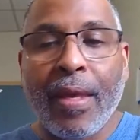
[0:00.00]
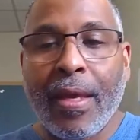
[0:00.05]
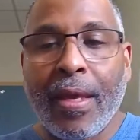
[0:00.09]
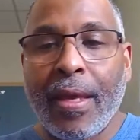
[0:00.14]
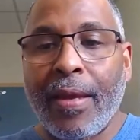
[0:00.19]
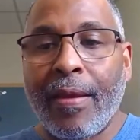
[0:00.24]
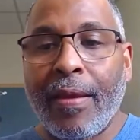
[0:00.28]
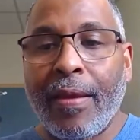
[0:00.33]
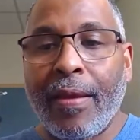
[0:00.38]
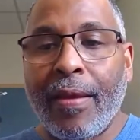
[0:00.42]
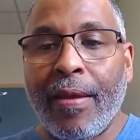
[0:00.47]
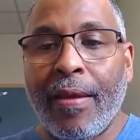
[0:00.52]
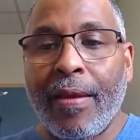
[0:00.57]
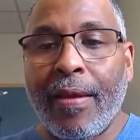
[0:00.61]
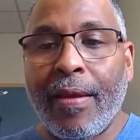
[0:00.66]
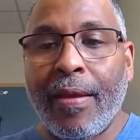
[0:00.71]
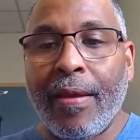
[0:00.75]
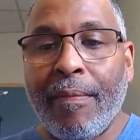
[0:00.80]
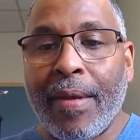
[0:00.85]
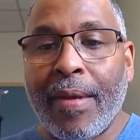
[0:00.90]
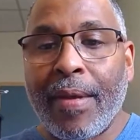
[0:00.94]

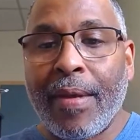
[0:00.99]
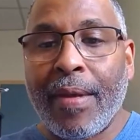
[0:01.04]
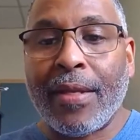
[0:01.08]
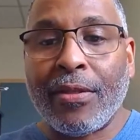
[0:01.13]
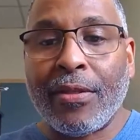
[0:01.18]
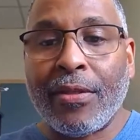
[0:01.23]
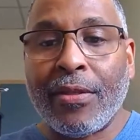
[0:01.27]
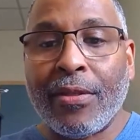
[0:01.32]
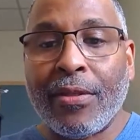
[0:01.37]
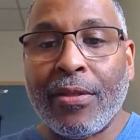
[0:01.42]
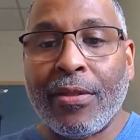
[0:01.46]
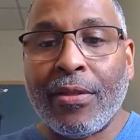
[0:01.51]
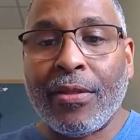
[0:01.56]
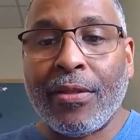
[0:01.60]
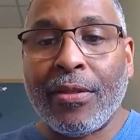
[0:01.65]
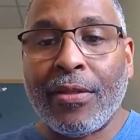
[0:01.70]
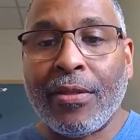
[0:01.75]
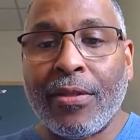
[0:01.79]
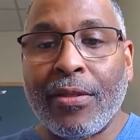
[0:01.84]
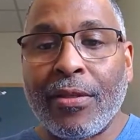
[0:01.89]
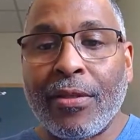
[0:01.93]
Amen. It's good to
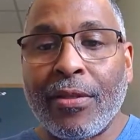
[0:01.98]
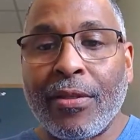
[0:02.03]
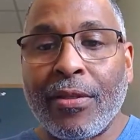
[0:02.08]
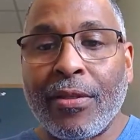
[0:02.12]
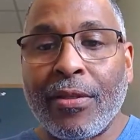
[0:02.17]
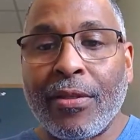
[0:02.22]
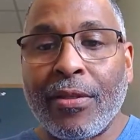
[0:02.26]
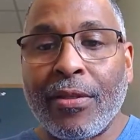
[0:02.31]
see you.